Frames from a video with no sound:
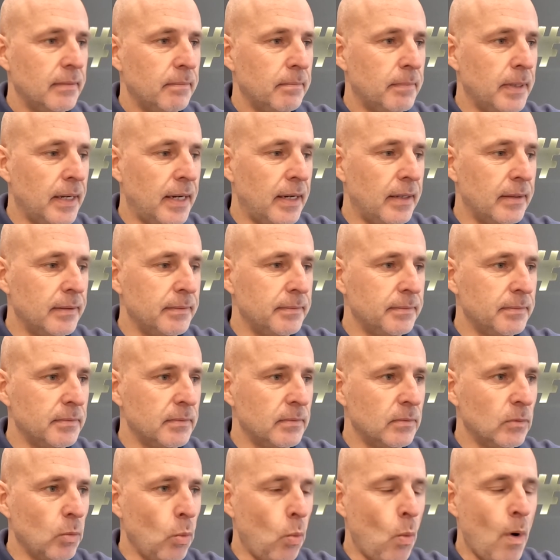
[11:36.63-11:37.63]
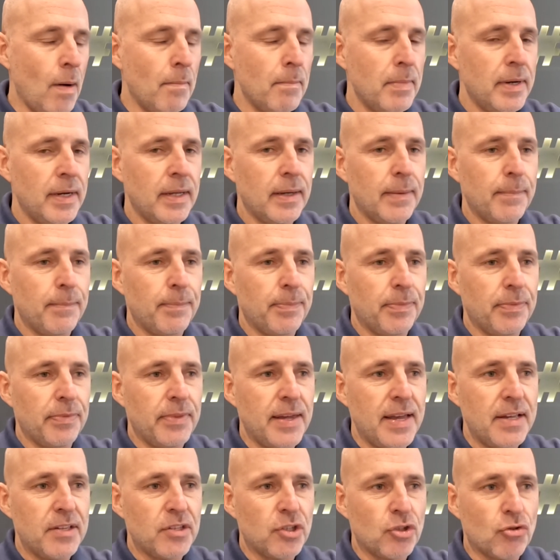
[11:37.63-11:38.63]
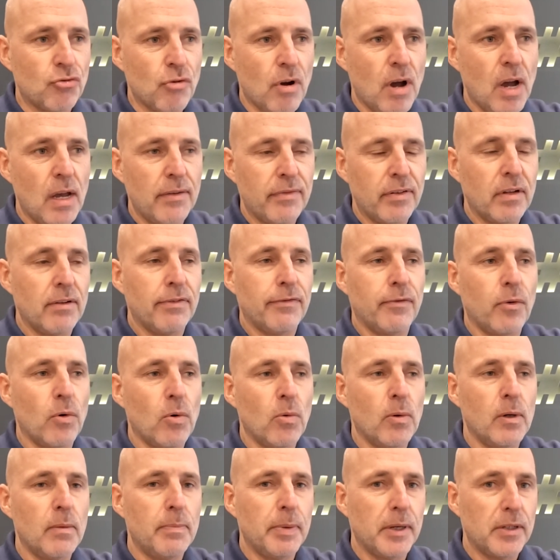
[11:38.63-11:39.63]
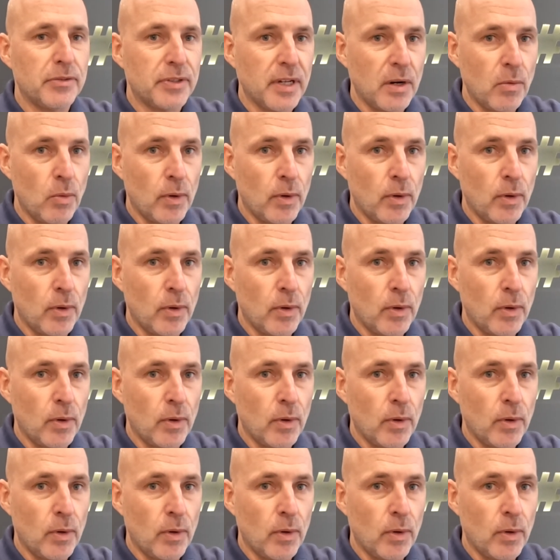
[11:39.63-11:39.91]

but one minute they're striving forward because they